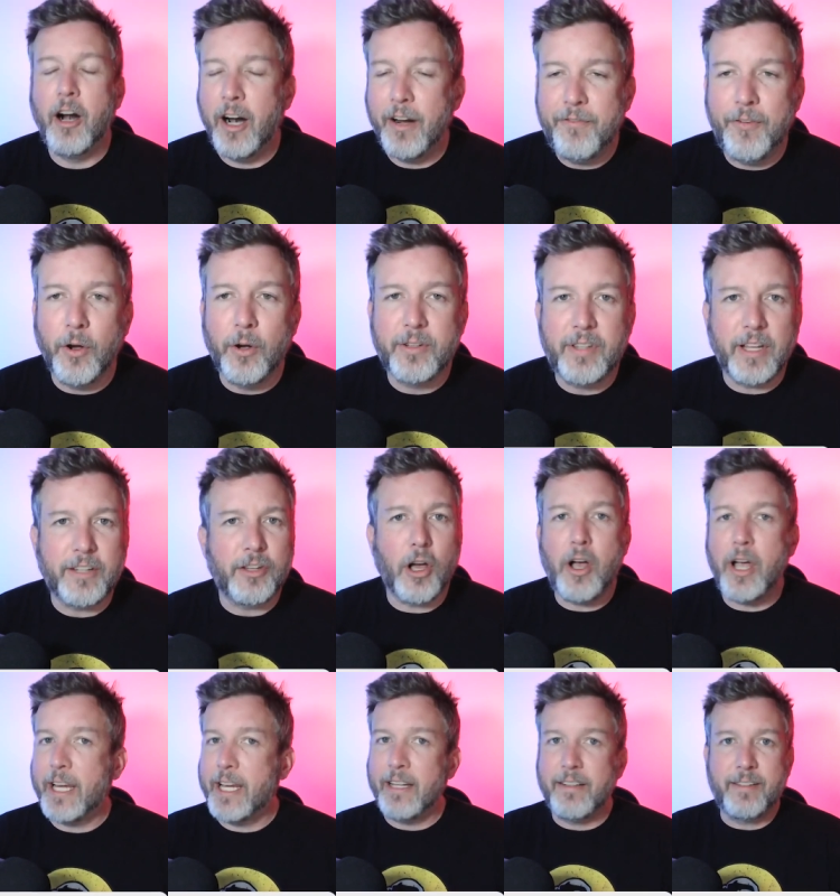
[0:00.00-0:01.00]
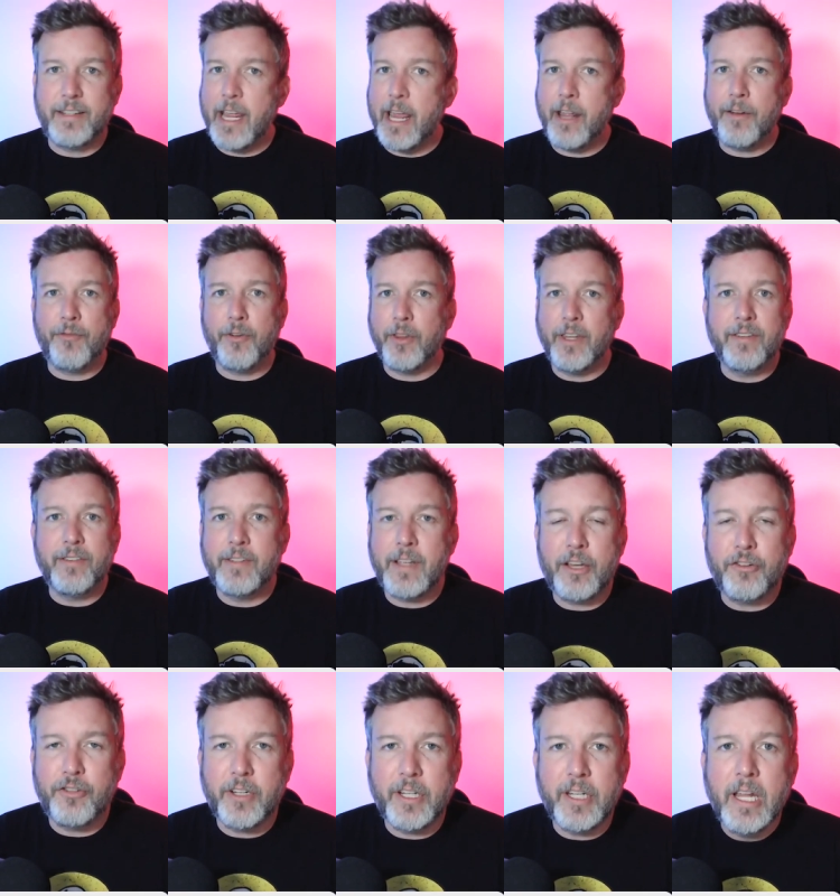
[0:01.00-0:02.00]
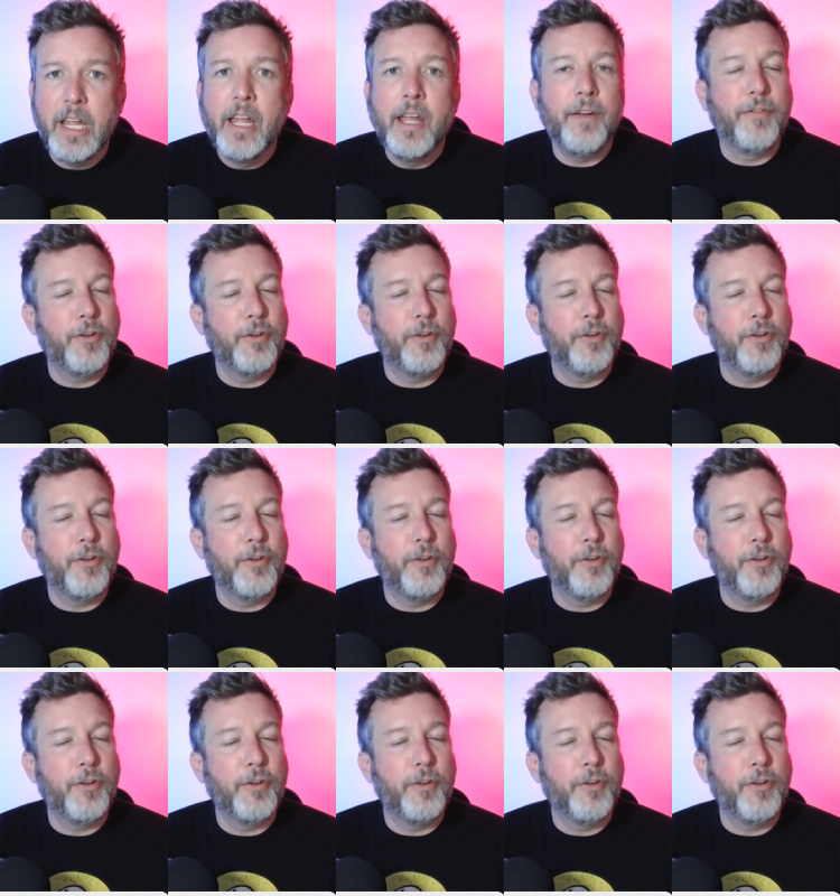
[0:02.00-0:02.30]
All right, folks, that's all I can stand for this session.